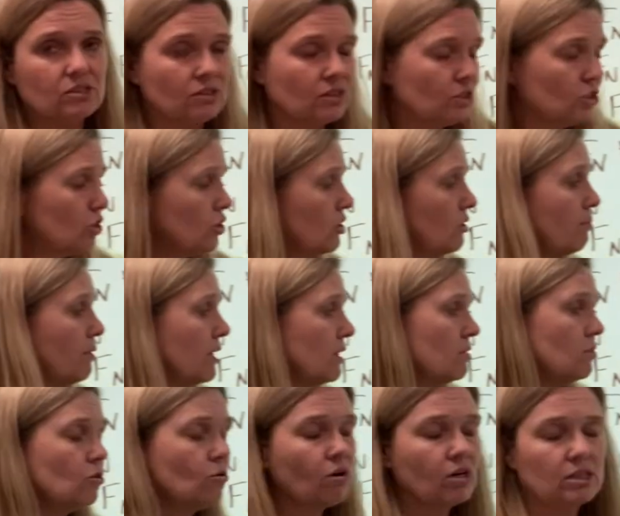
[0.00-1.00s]
This should have been
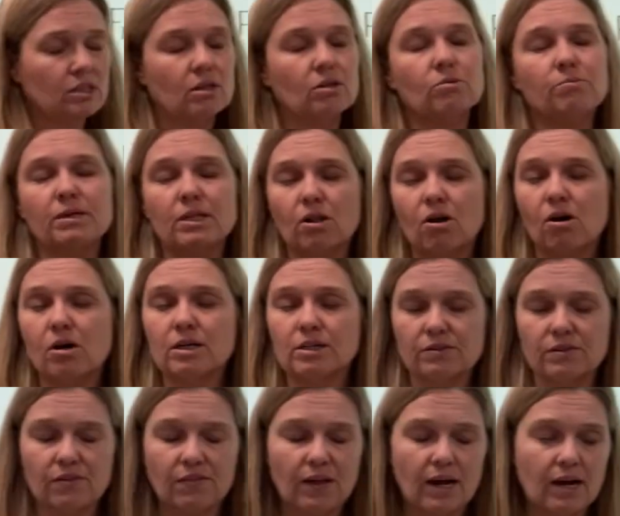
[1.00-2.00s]
drawn a little bit longer
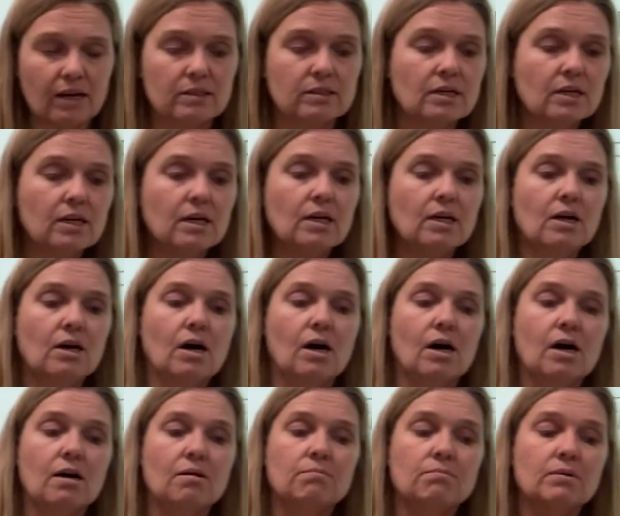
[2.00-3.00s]
than that.
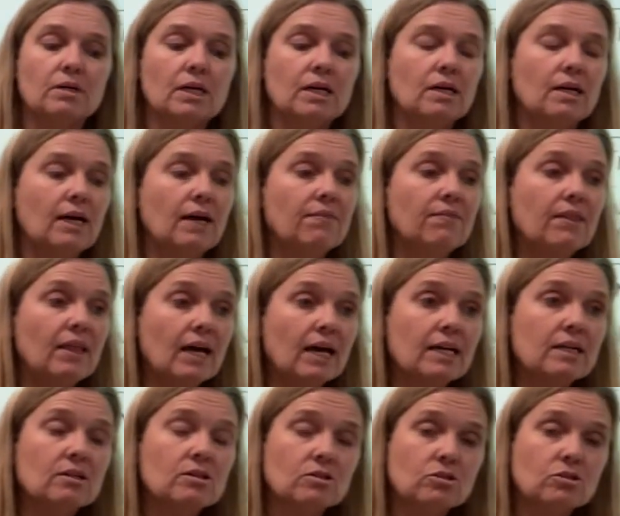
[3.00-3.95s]
And then